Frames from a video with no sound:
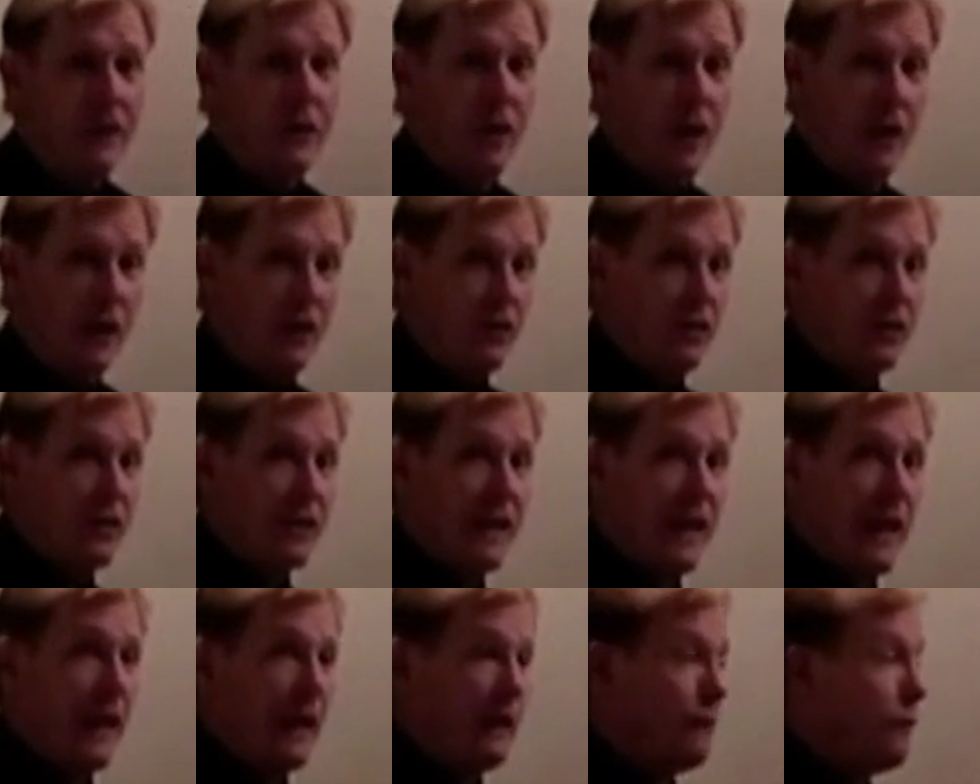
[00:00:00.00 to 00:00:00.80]
to
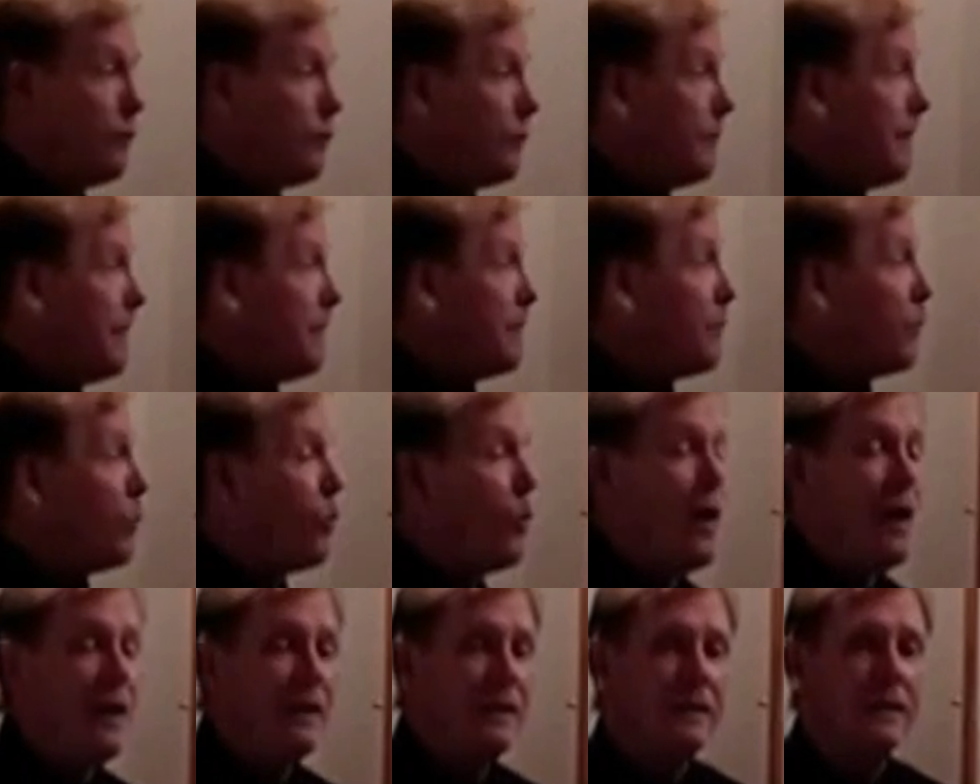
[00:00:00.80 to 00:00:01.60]
understand if you remember
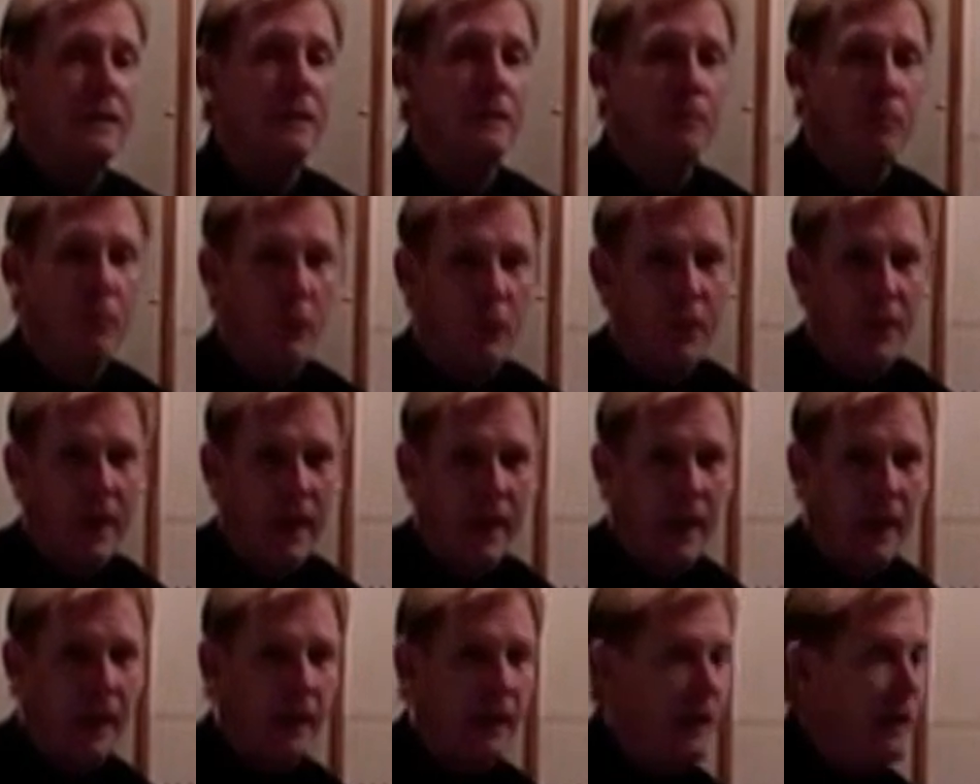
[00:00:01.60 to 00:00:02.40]
one simple
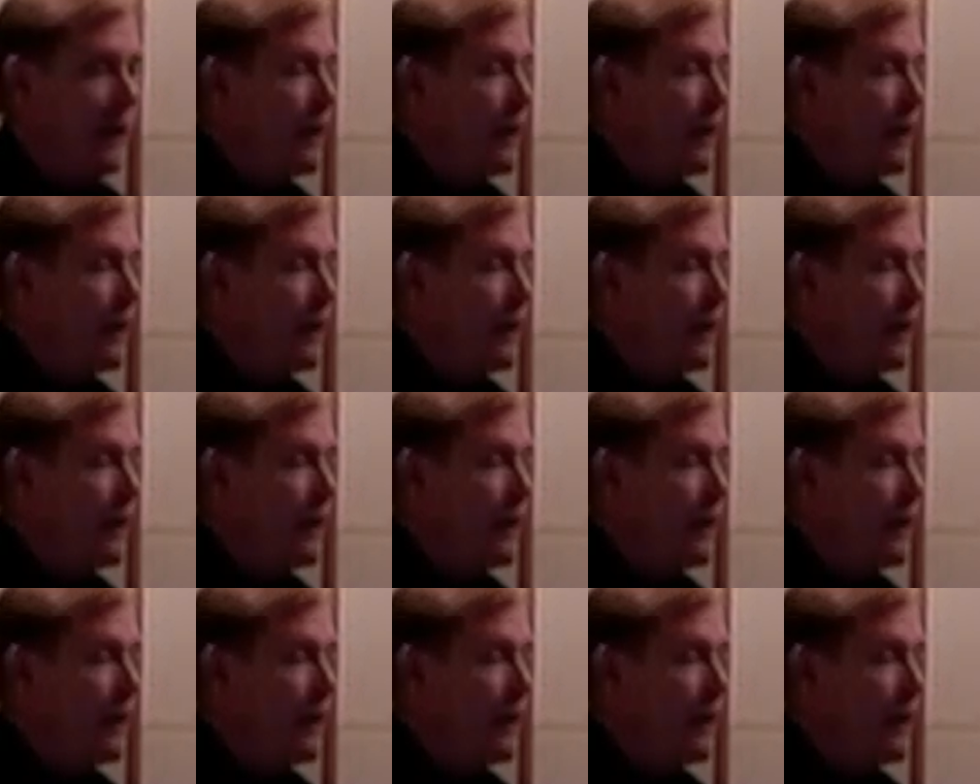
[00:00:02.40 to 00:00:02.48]
thing.